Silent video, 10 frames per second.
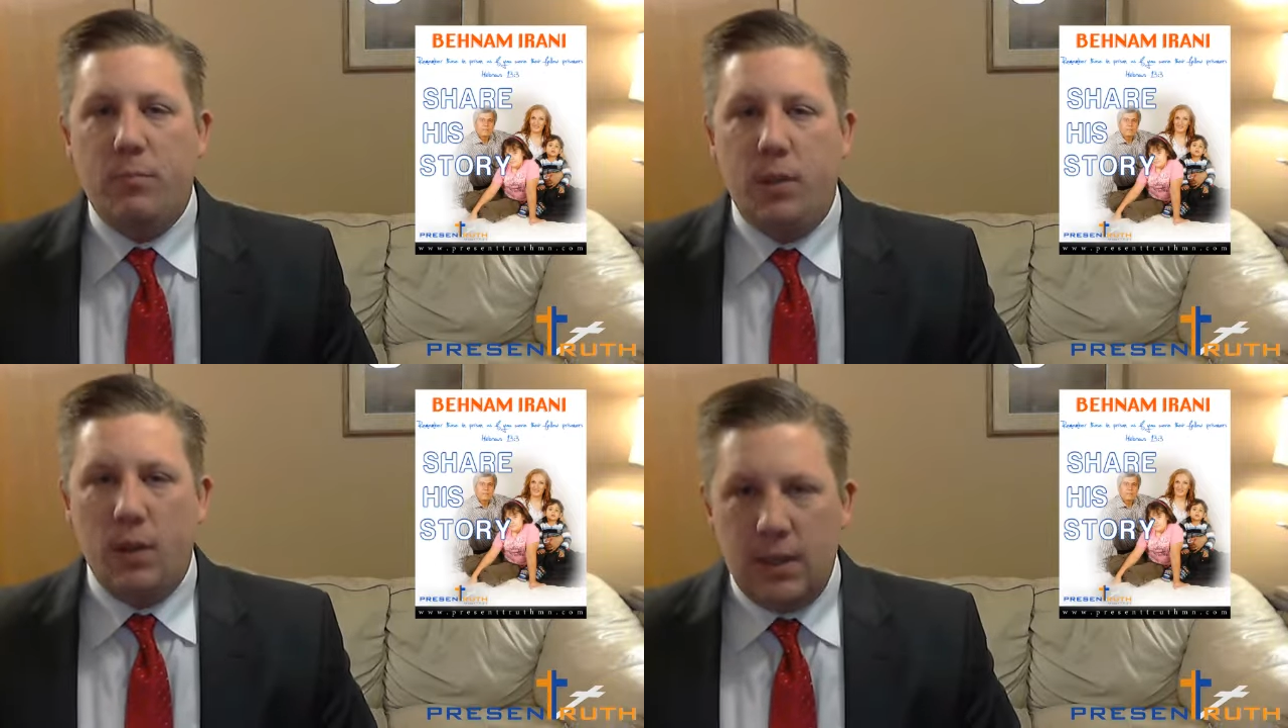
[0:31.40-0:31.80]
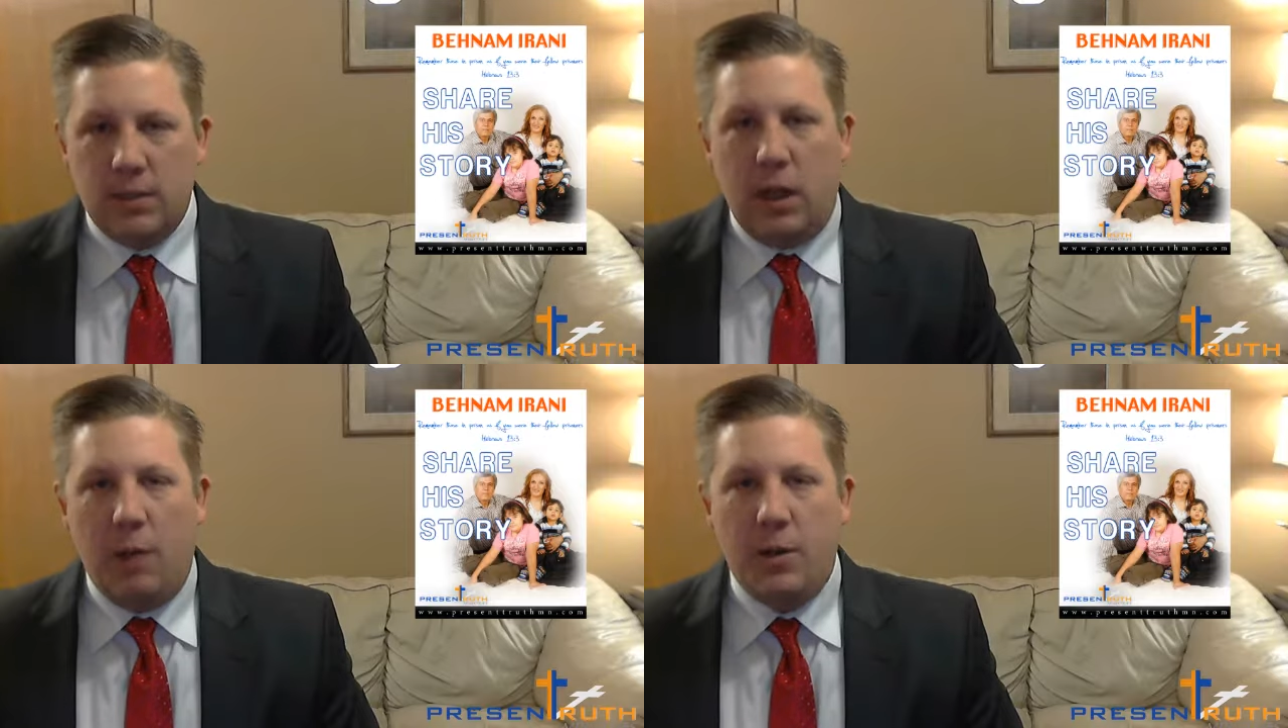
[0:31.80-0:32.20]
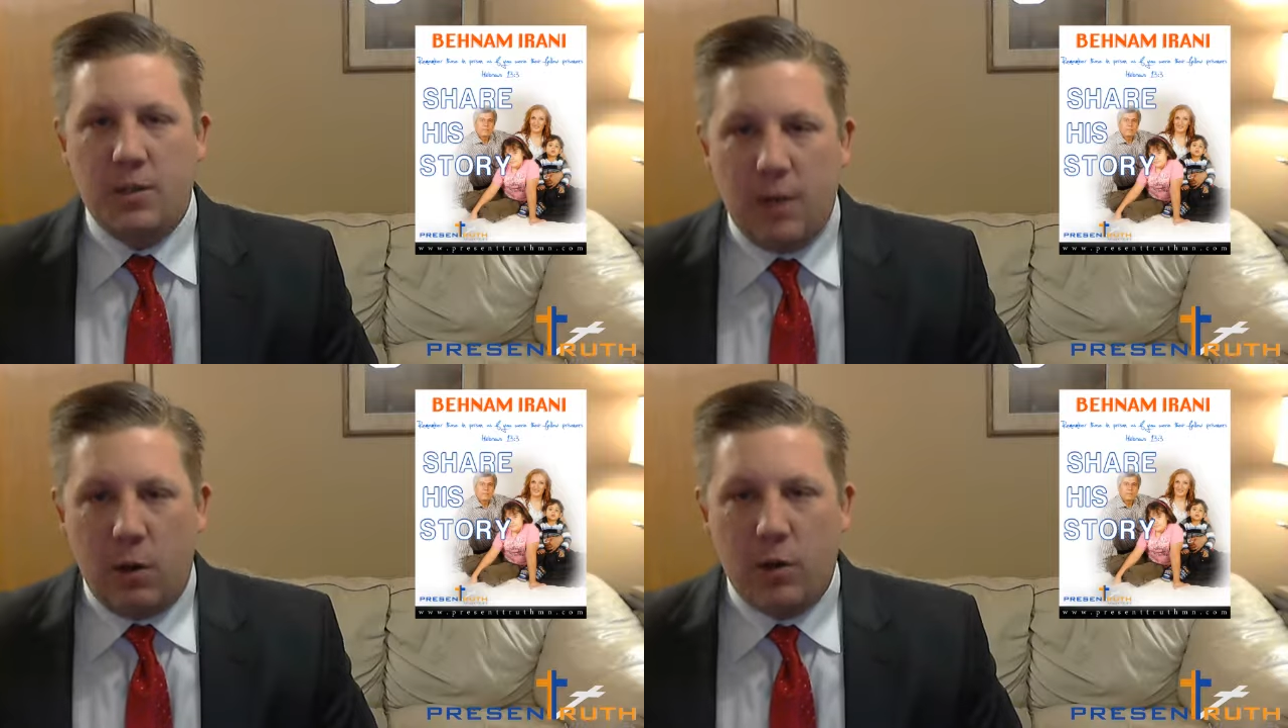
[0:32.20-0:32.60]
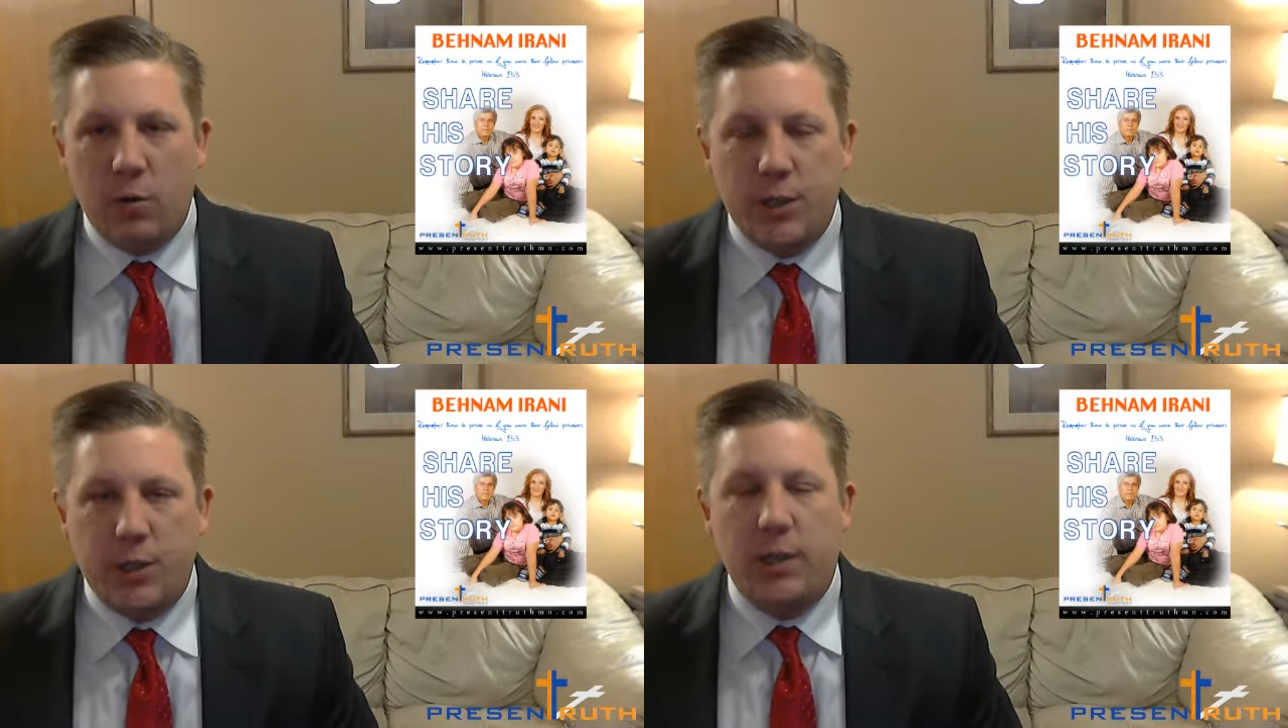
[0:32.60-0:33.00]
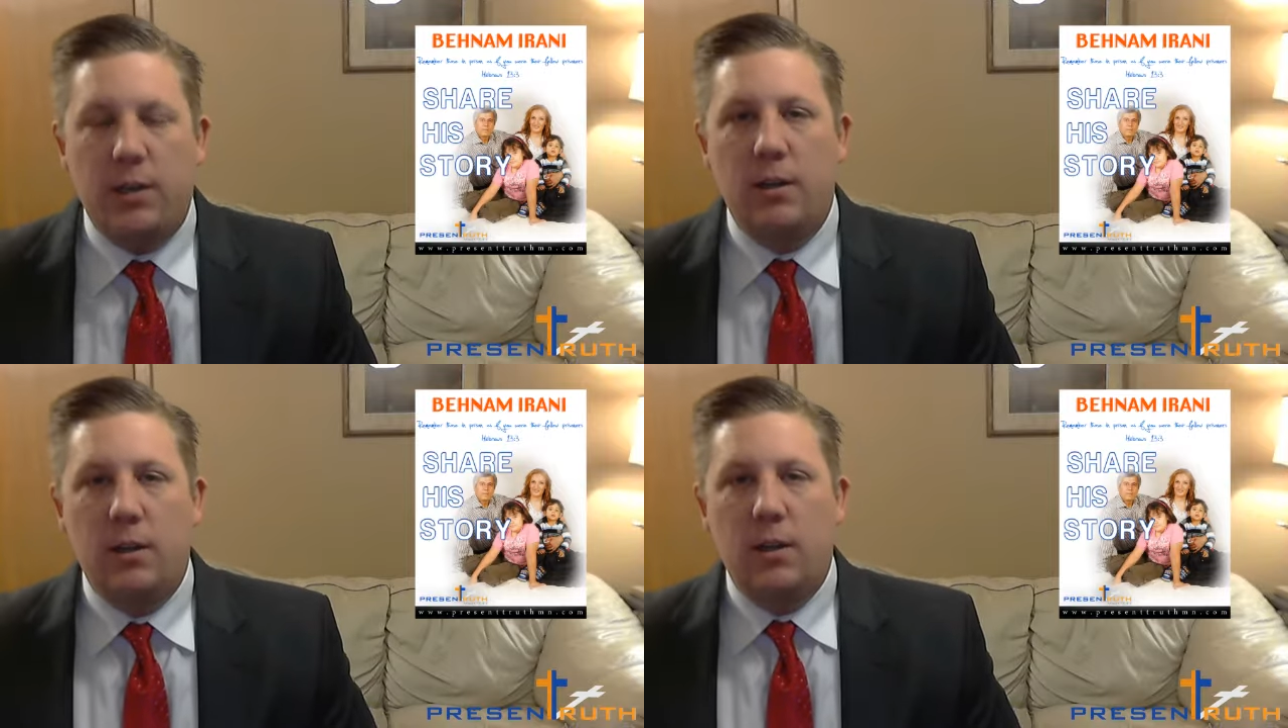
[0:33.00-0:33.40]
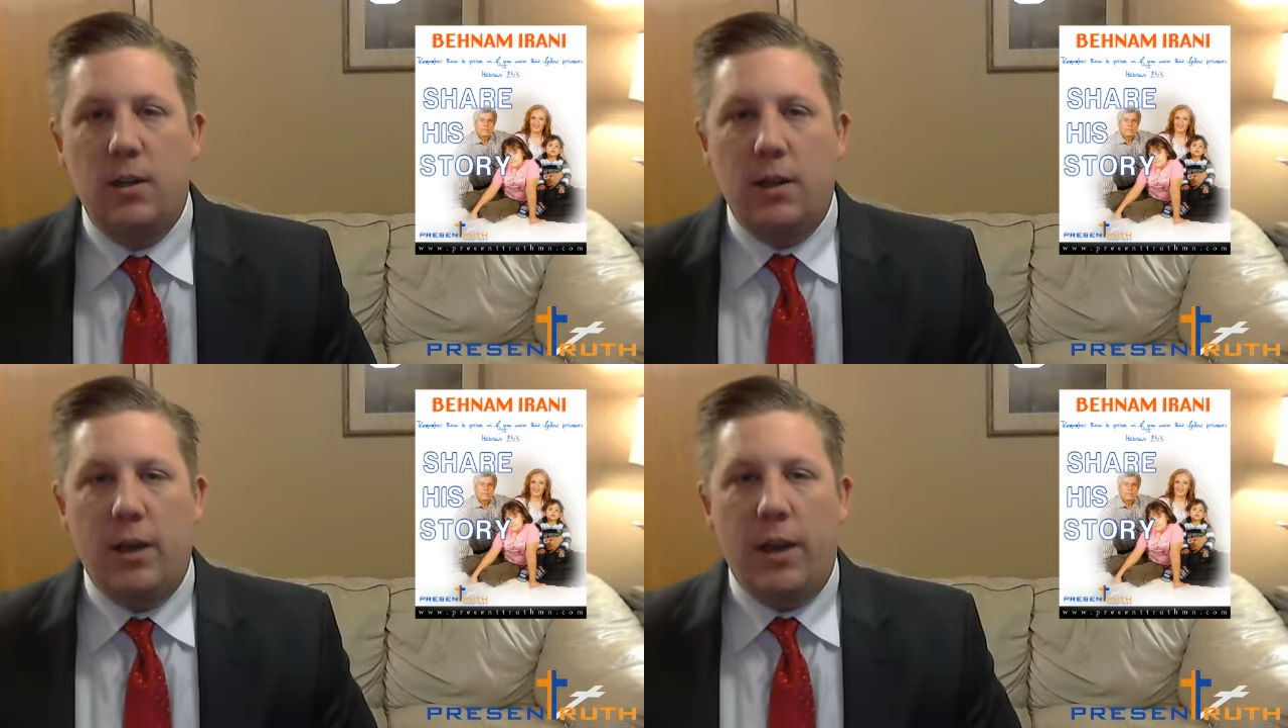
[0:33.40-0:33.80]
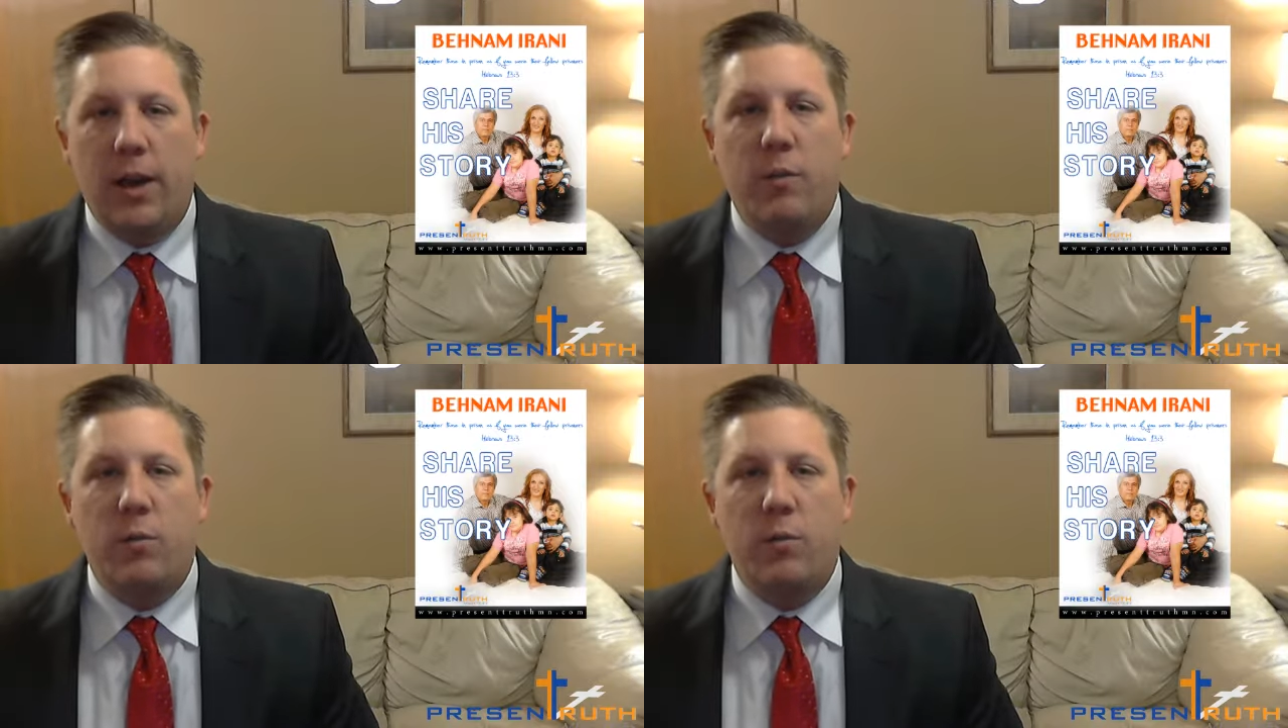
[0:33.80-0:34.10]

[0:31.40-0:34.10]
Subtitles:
Islam and is now a Christian. And